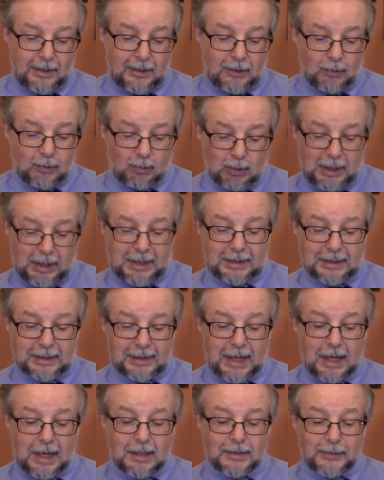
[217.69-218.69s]
Real
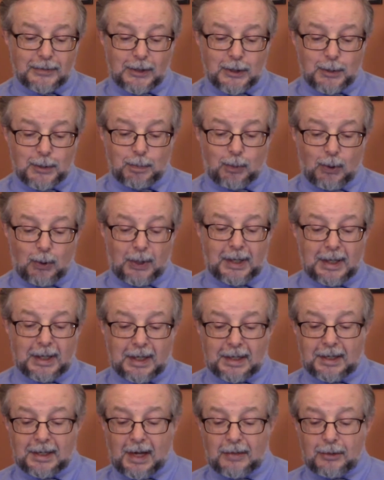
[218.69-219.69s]
love is putting
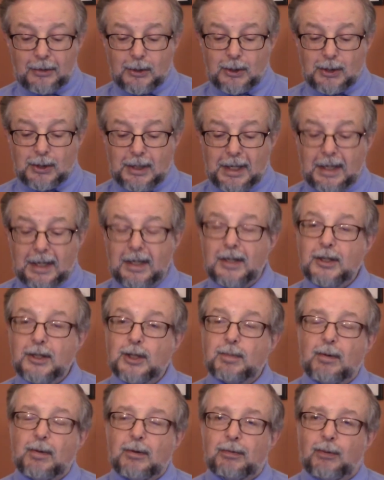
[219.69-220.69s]
another's needs
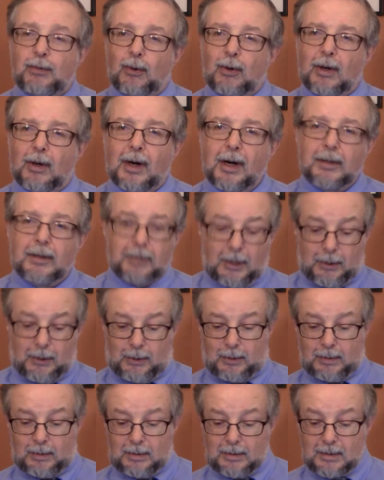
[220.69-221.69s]
before our
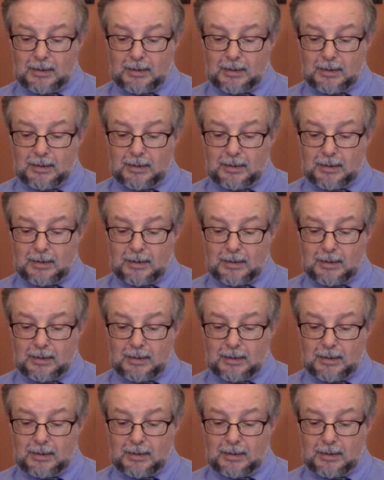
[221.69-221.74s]
own,